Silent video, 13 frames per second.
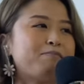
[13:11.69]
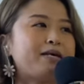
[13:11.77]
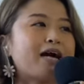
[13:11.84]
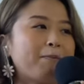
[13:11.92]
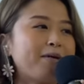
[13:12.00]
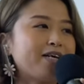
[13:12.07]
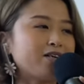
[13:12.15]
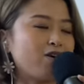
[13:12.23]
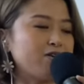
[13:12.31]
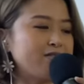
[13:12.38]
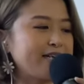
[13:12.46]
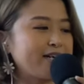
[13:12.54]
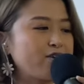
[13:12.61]
becoming a
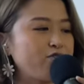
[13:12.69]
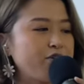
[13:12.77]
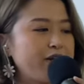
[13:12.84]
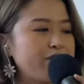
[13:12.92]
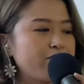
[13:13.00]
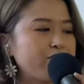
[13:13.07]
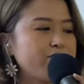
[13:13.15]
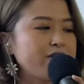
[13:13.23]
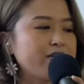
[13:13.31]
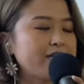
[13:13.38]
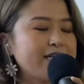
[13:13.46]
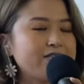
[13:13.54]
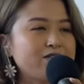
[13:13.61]
content creator,
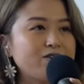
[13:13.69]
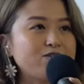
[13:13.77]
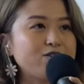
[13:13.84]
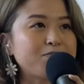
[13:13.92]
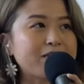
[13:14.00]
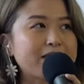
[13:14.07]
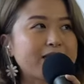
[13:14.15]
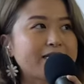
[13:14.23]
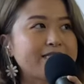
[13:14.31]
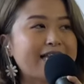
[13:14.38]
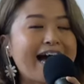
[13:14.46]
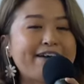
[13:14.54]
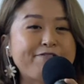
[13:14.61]
it's also
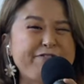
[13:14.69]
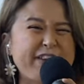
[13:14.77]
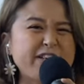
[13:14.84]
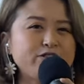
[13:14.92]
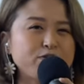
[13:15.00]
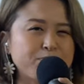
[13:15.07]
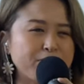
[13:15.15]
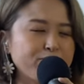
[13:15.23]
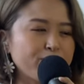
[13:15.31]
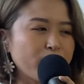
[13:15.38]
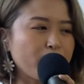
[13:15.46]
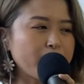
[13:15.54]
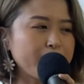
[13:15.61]
because I failed
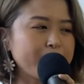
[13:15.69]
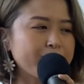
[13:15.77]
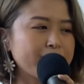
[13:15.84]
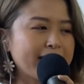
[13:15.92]
before